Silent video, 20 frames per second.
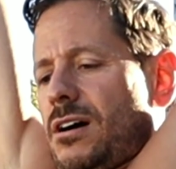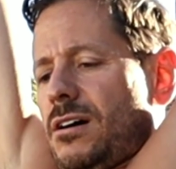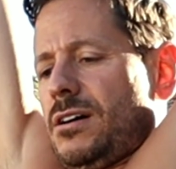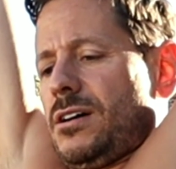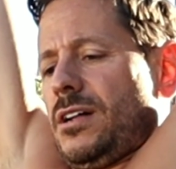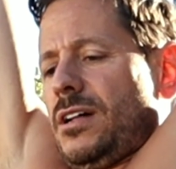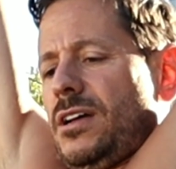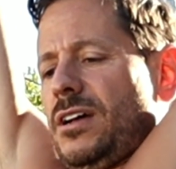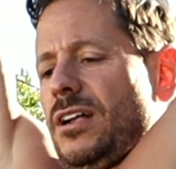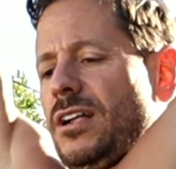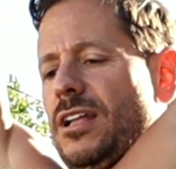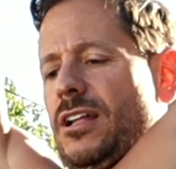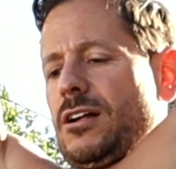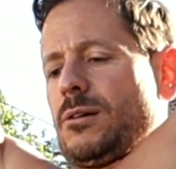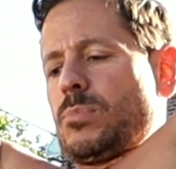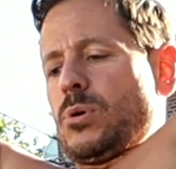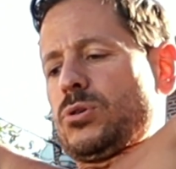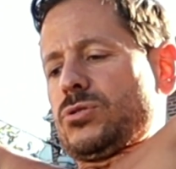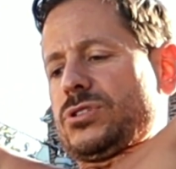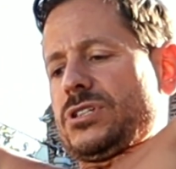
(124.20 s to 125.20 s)
our
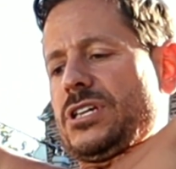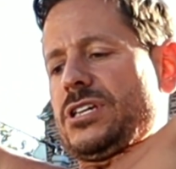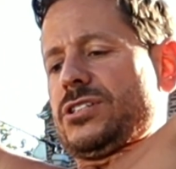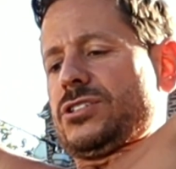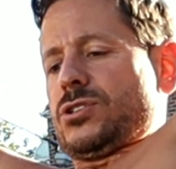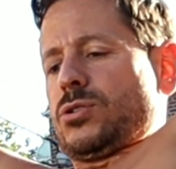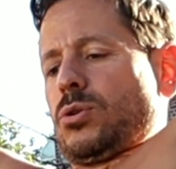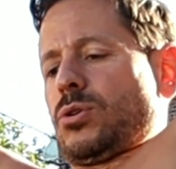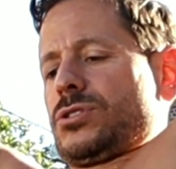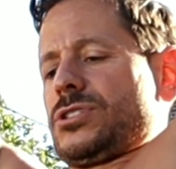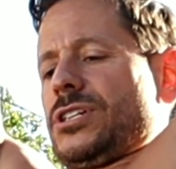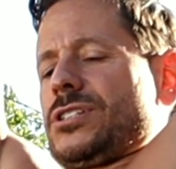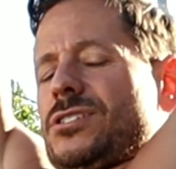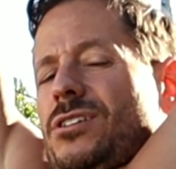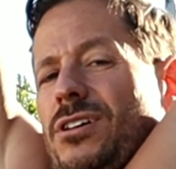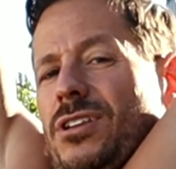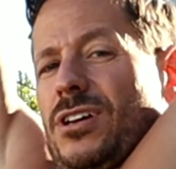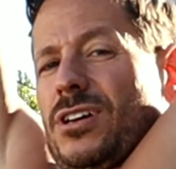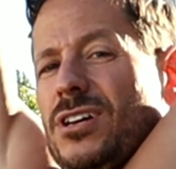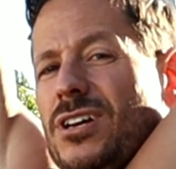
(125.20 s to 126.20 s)
elbows in towards
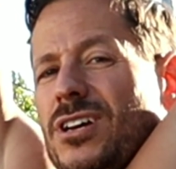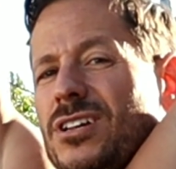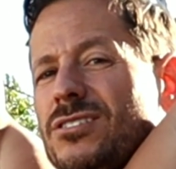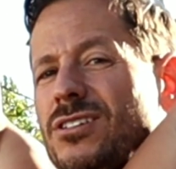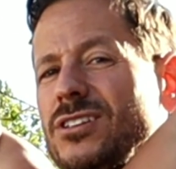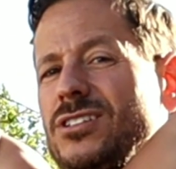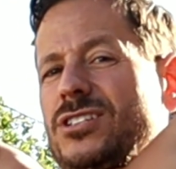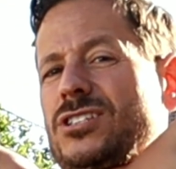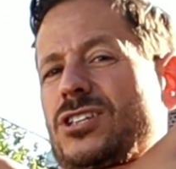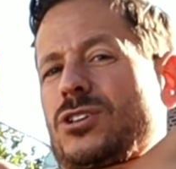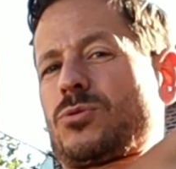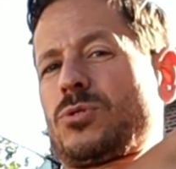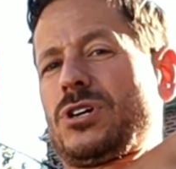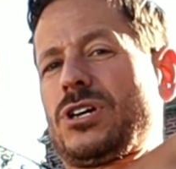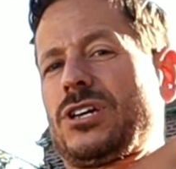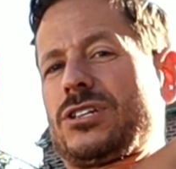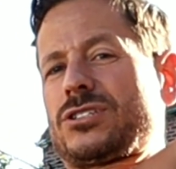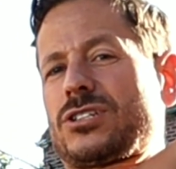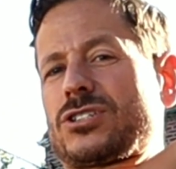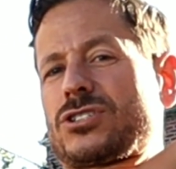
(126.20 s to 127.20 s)
each other. Try to
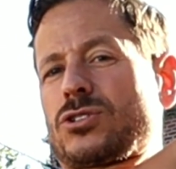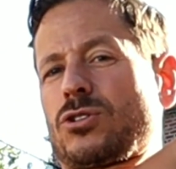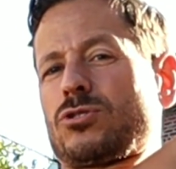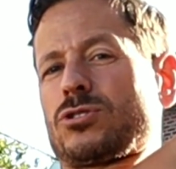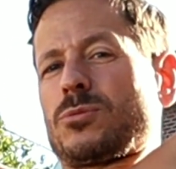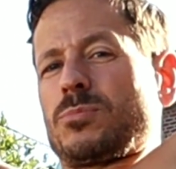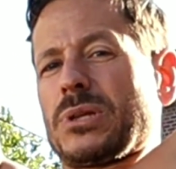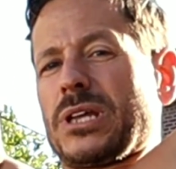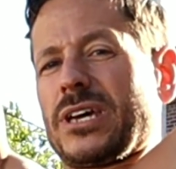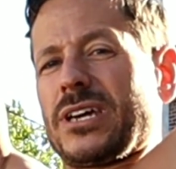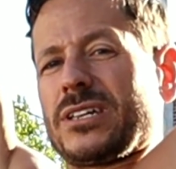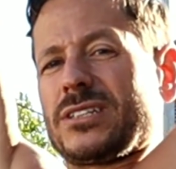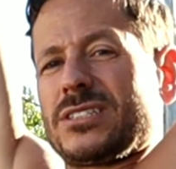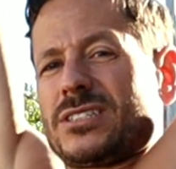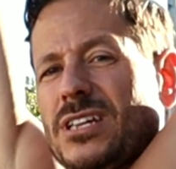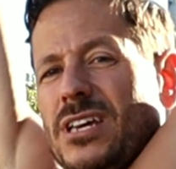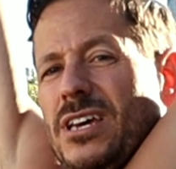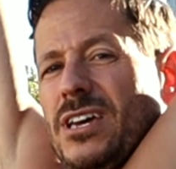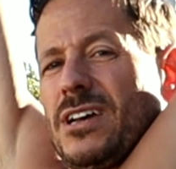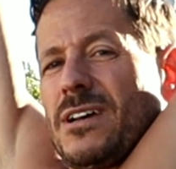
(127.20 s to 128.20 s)
squeeze the shoulder
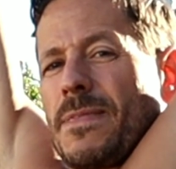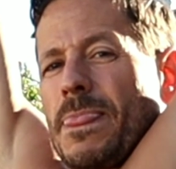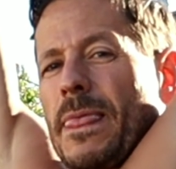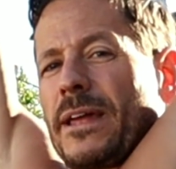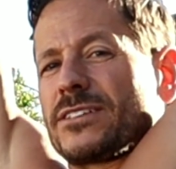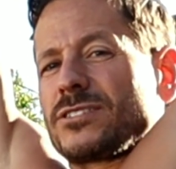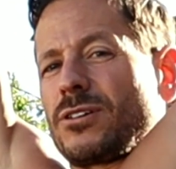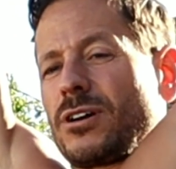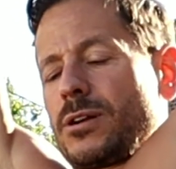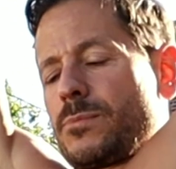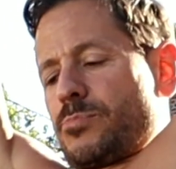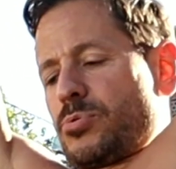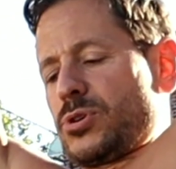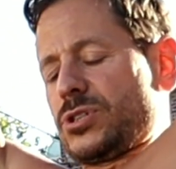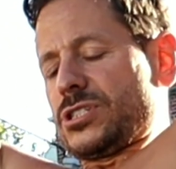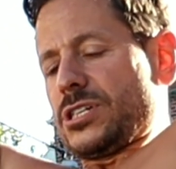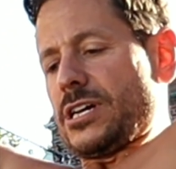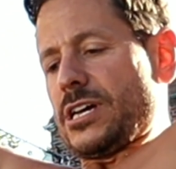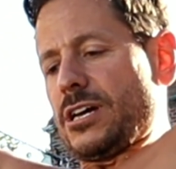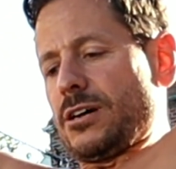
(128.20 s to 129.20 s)
blades and try to
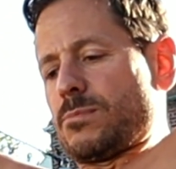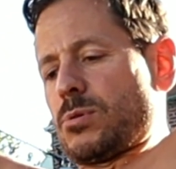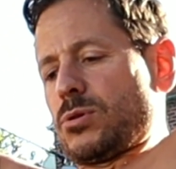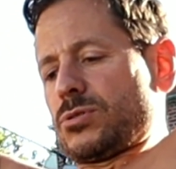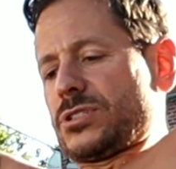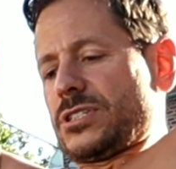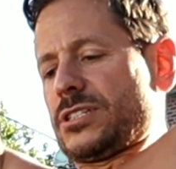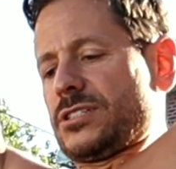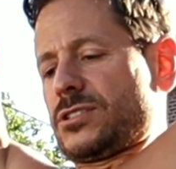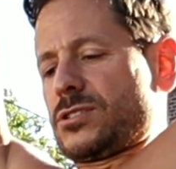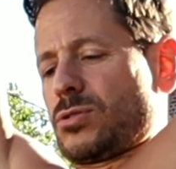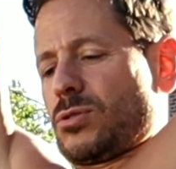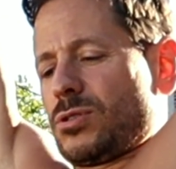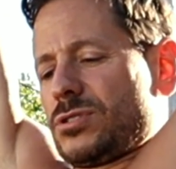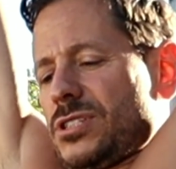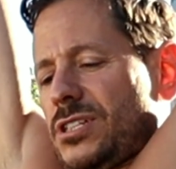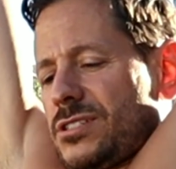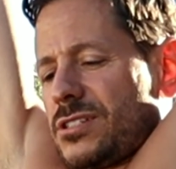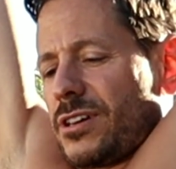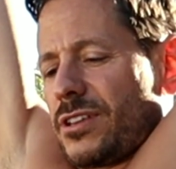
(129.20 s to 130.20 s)
push our elbows in
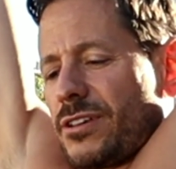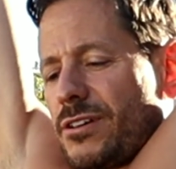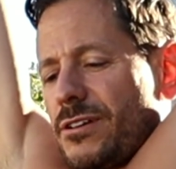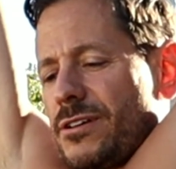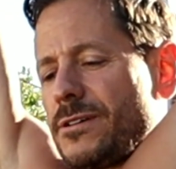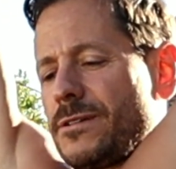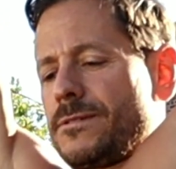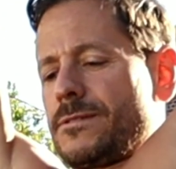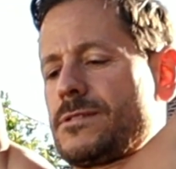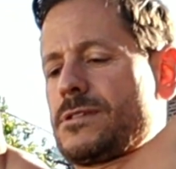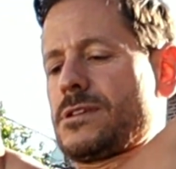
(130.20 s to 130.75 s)
towards each other.